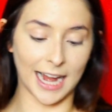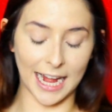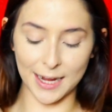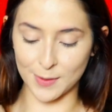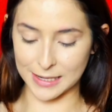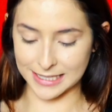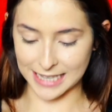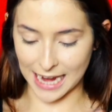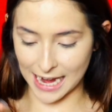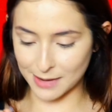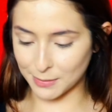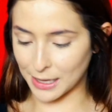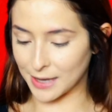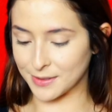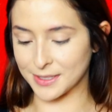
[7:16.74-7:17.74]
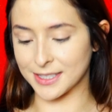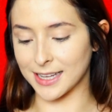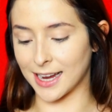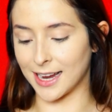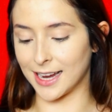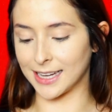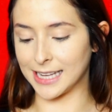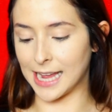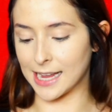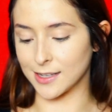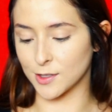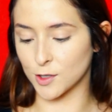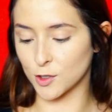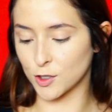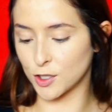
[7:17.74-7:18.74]
Anyways, eyebrows.
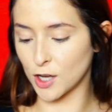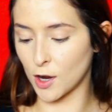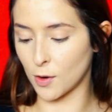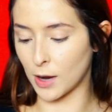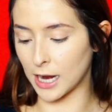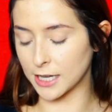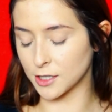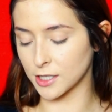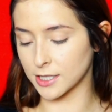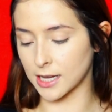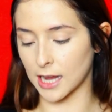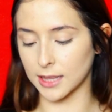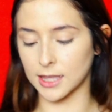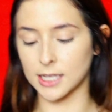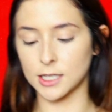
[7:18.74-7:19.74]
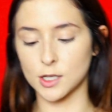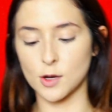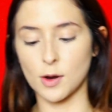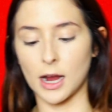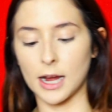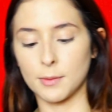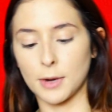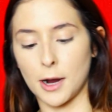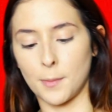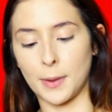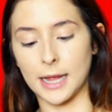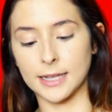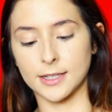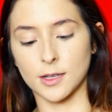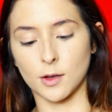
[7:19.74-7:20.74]
Yes, so I just got this new eyebrow
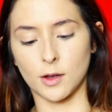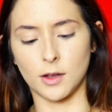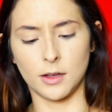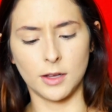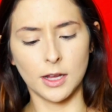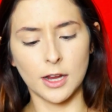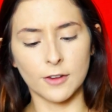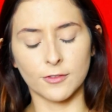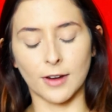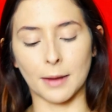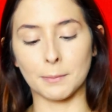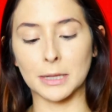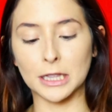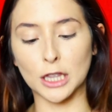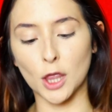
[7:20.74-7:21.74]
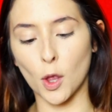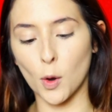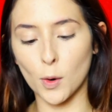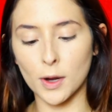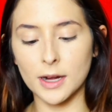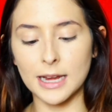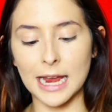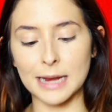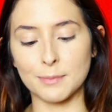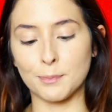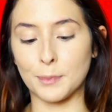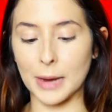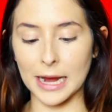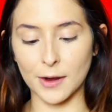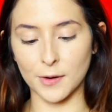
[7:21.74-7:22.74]
pencil from Lord
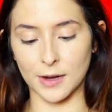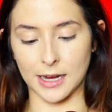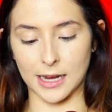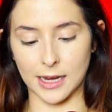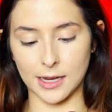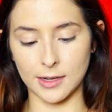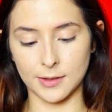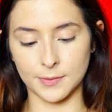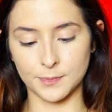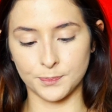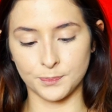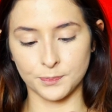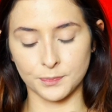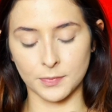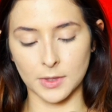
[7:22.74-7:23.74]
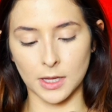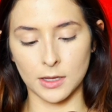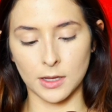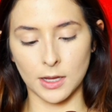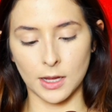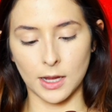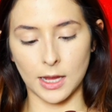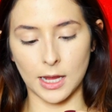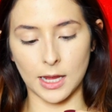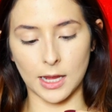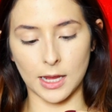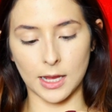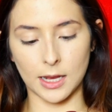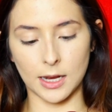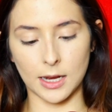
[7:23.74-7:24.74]
& Berry
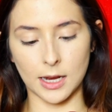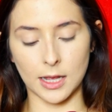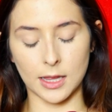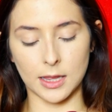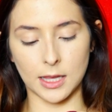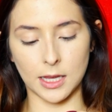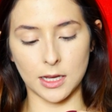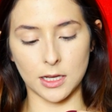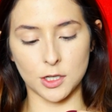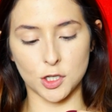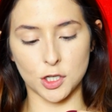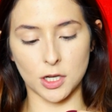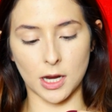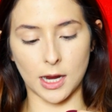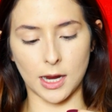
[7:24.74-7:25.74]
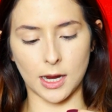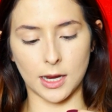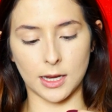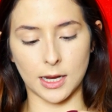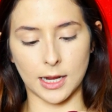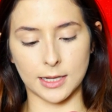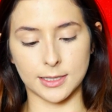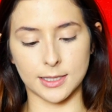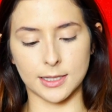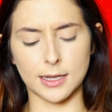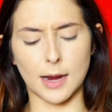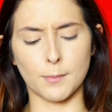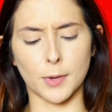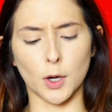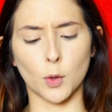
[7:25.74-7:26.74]
in the shade, it's
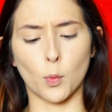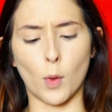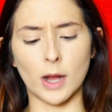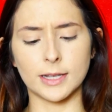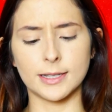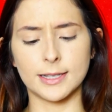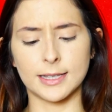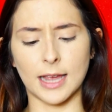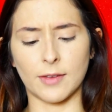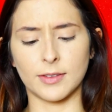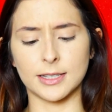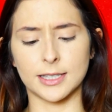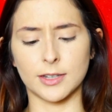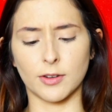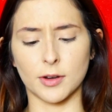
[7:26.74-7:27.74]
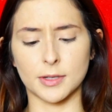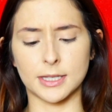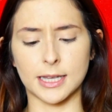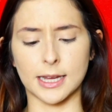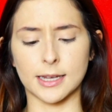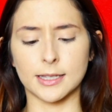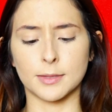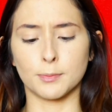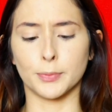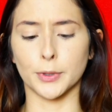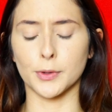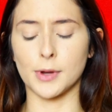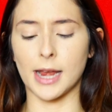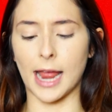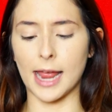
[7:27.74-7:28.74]
number 1706
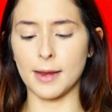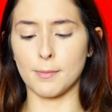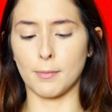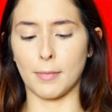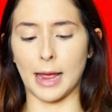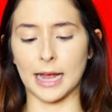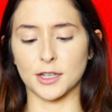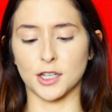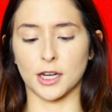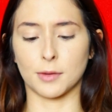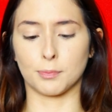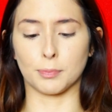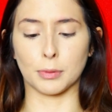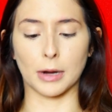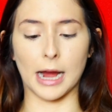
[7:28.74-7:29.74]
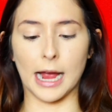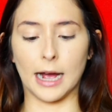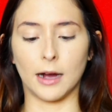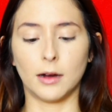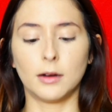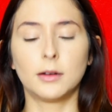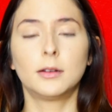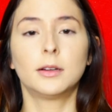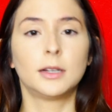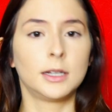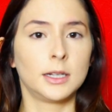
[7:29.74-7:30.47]
Brunette Magic Brow.